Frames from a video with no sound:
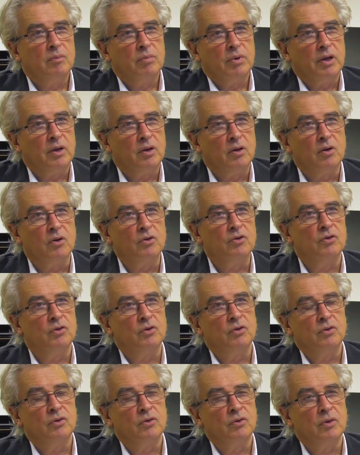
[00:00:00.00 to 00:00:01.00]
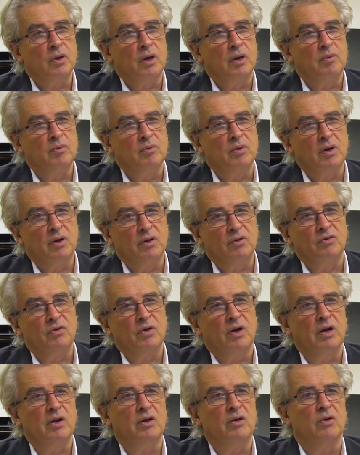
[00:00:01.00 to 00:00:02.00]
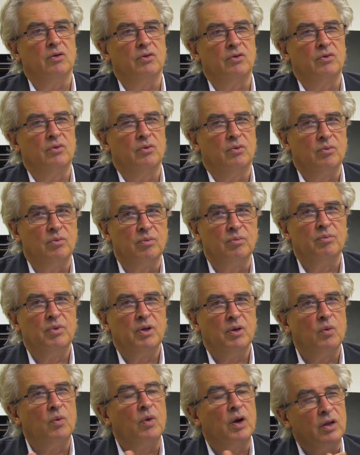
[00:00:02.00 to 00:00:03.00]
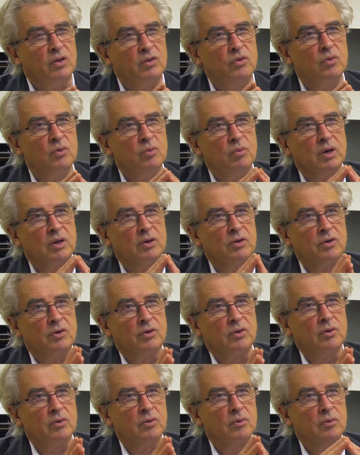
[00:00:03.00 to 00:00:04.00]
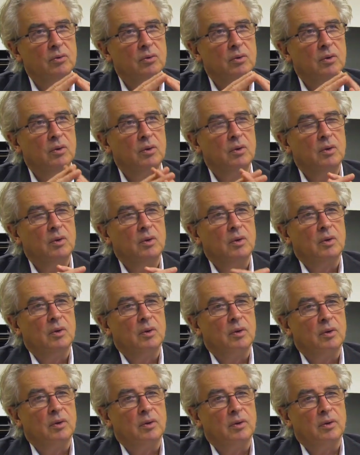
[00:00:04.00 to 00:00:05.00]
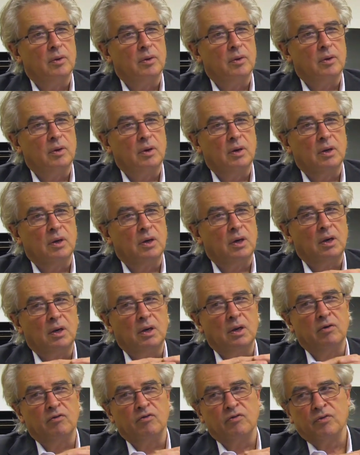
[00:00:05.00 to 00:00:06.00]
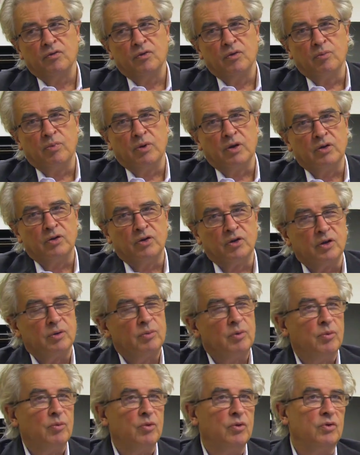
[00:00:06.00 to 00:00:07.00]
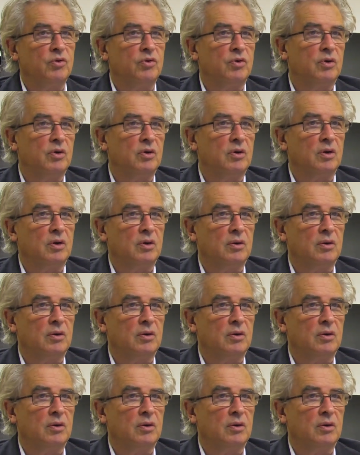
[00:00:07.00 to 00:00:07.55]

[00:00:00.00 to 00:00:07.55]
playing concerts. I try not to be away too much though. And I love to play chamber music.